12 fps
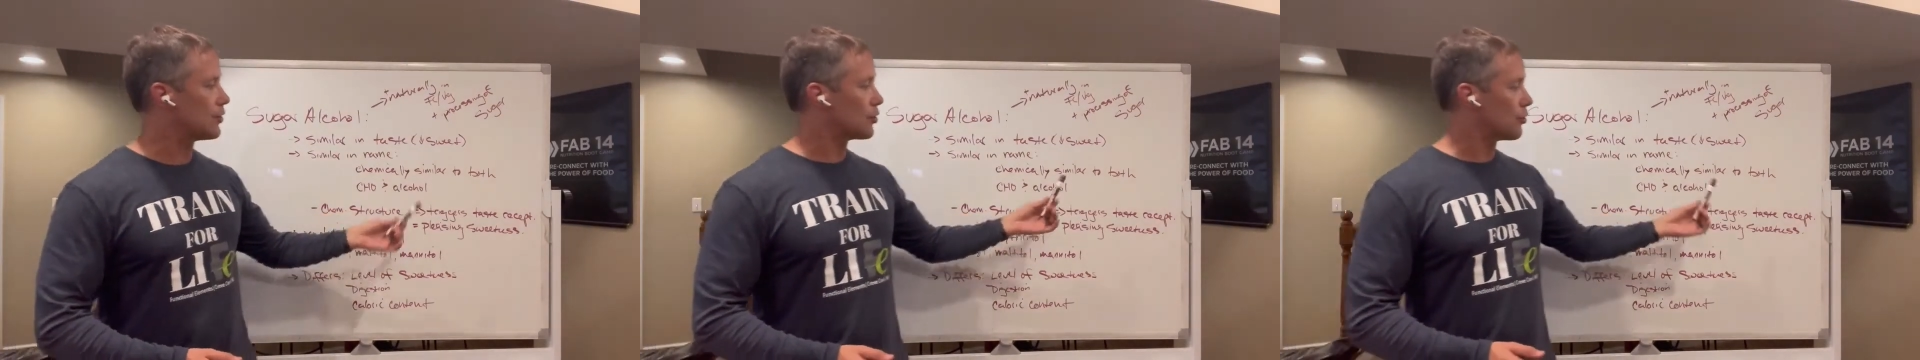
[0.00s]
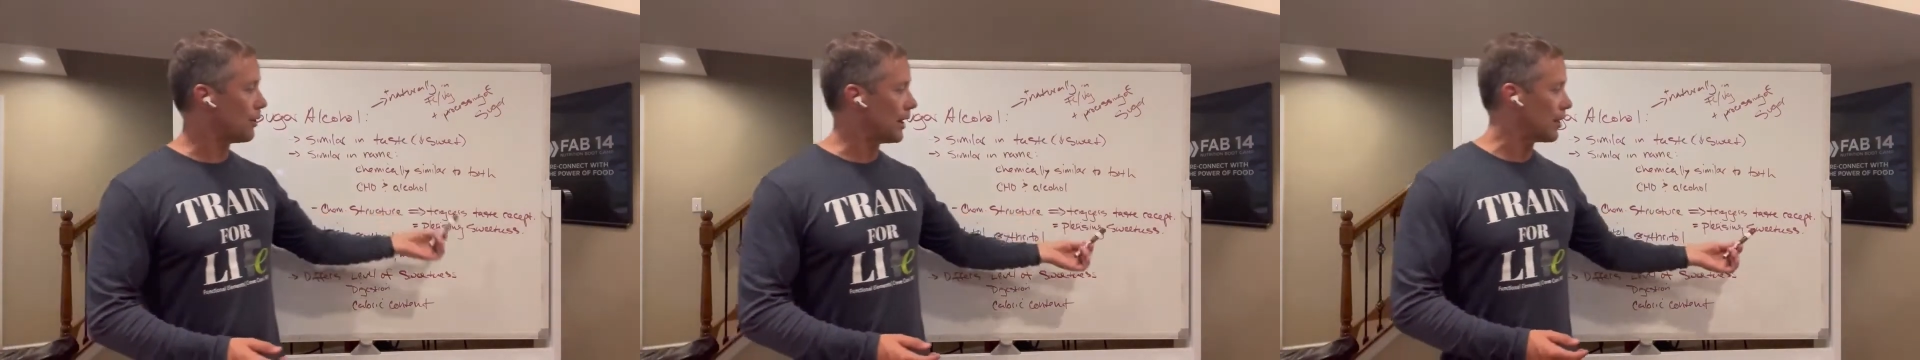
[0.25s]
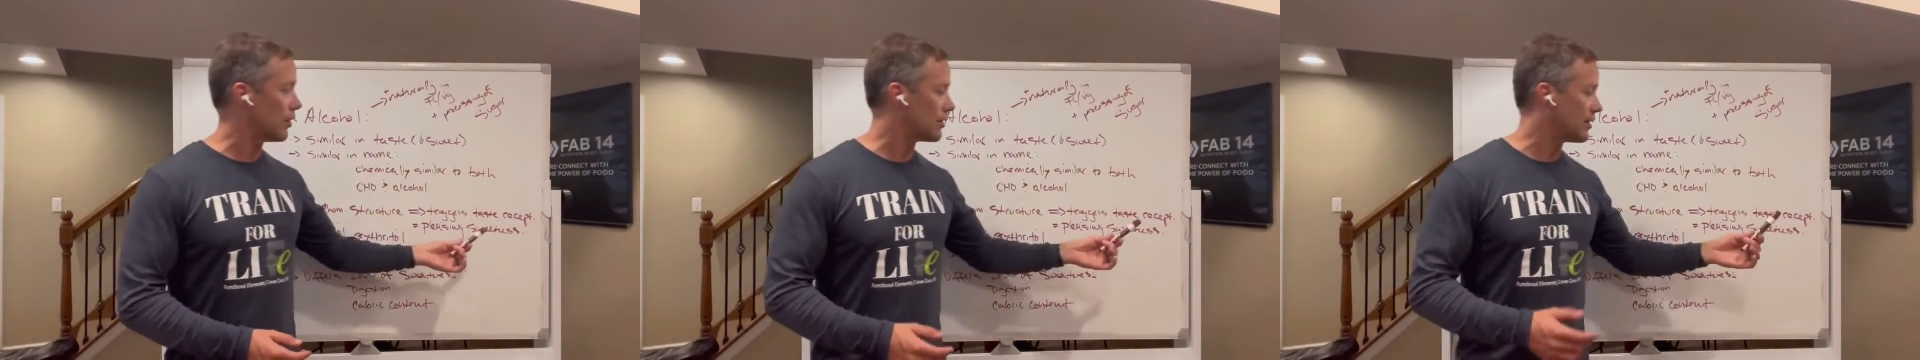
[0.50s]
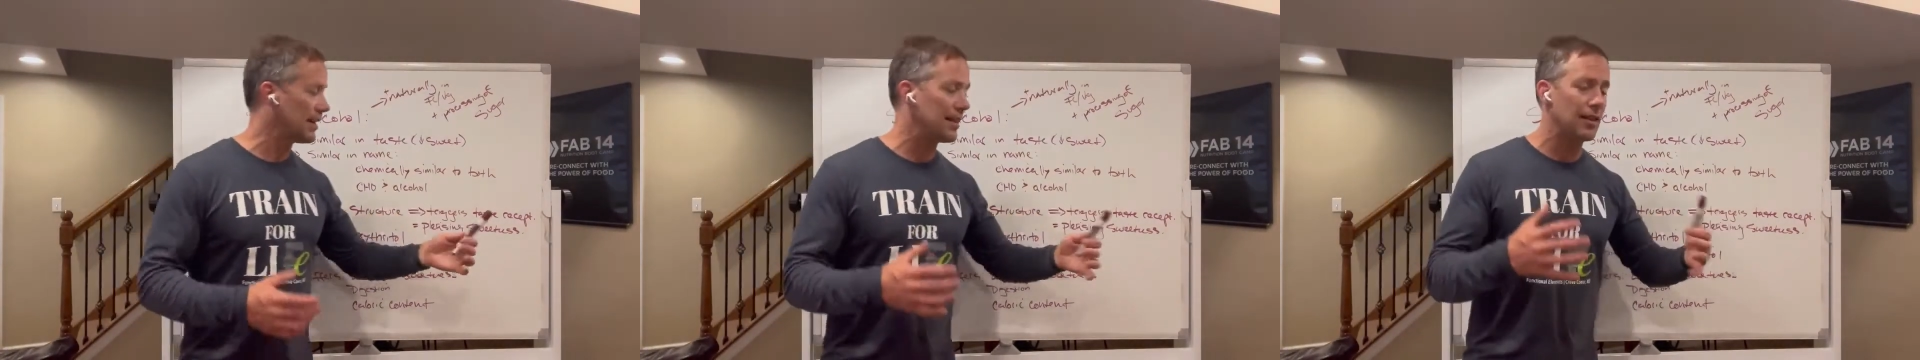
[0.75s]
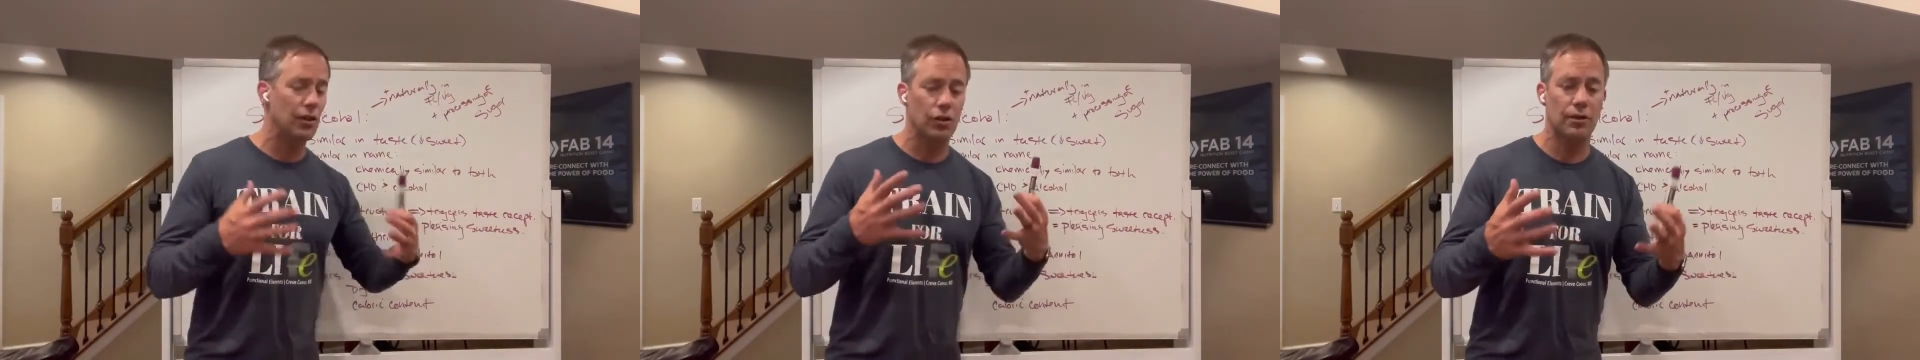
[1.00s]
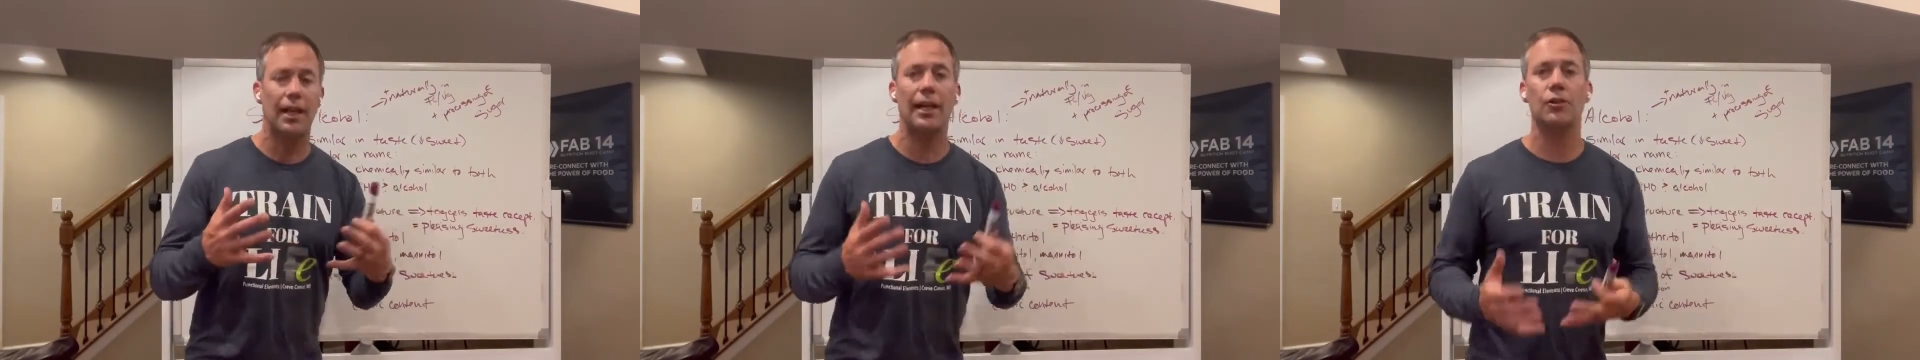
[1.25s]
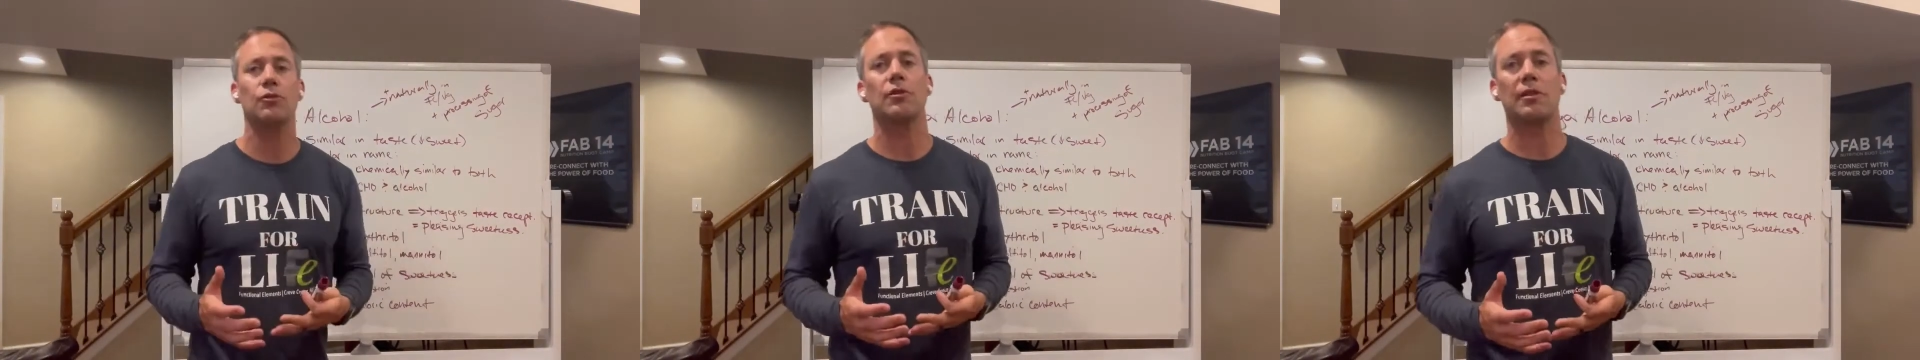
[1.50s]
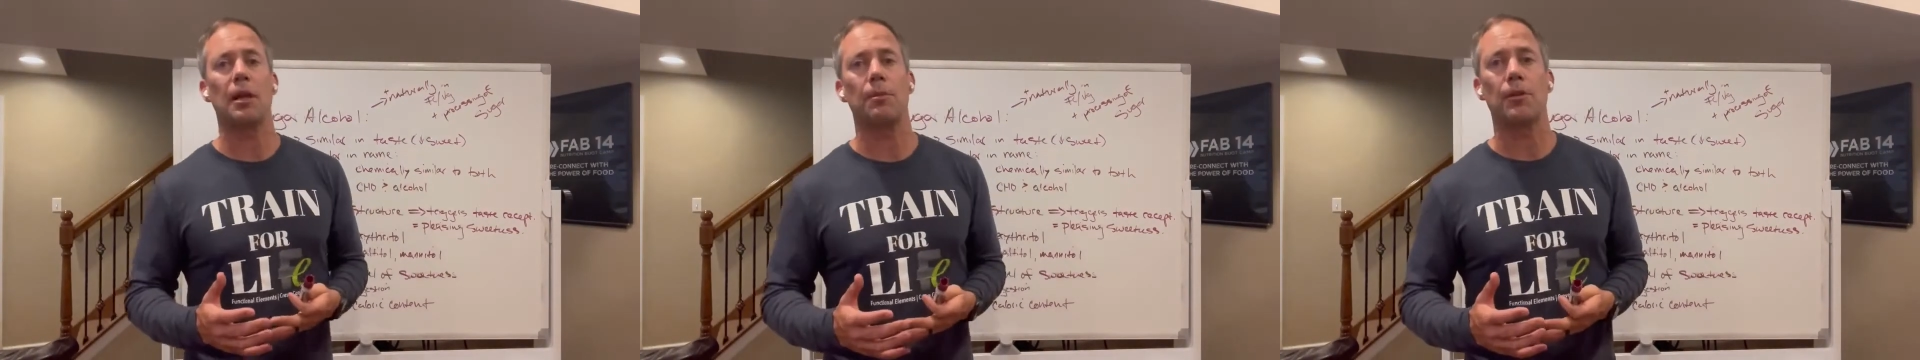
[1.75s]
triggers your taste
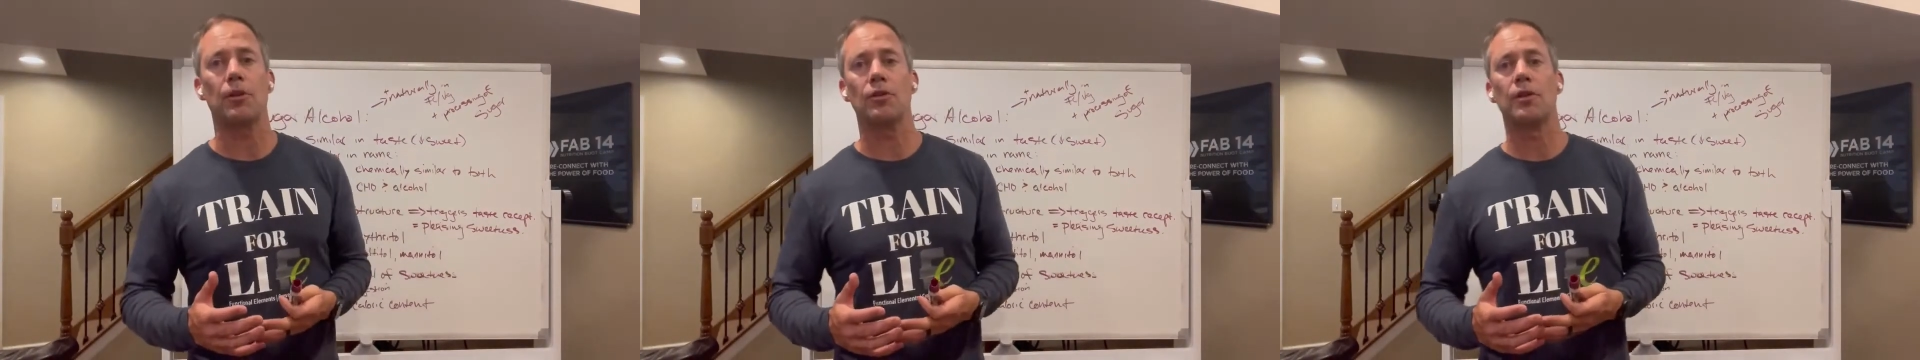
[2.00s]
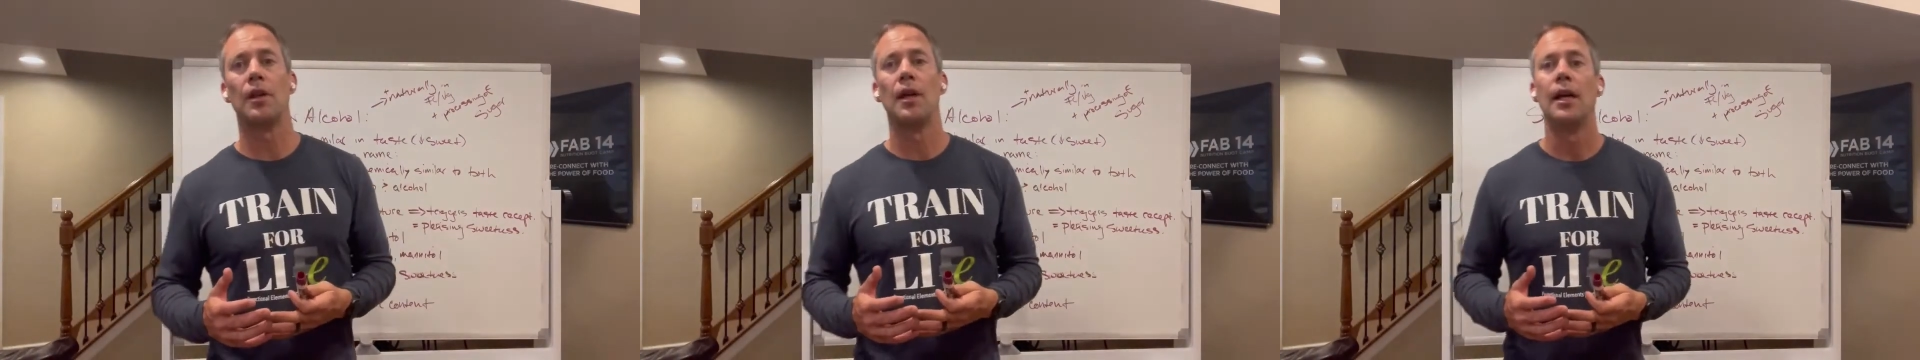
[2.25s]
receptors